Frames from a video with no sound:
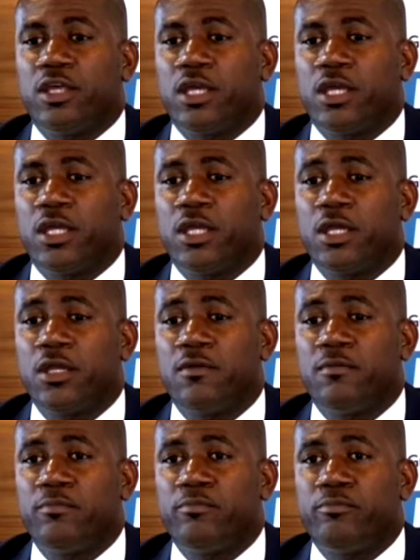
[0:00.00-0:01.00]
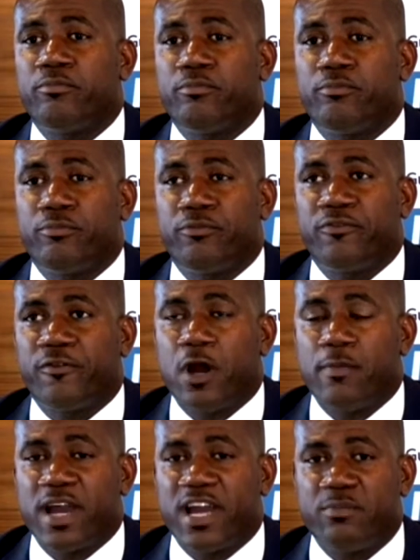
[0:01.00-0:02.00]
Minister, the Honorable
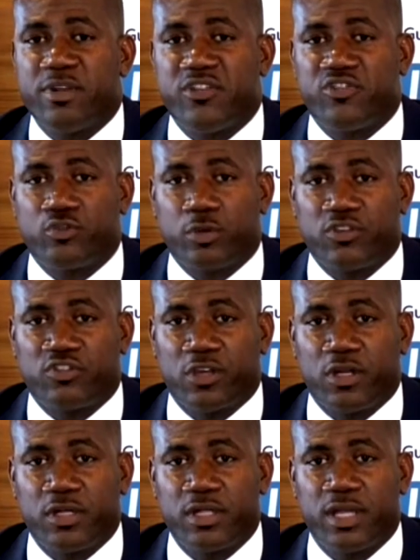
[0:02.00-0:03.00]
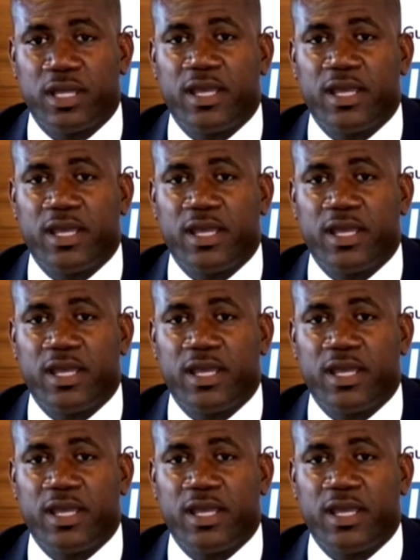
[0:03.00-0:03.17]
Sean Richards,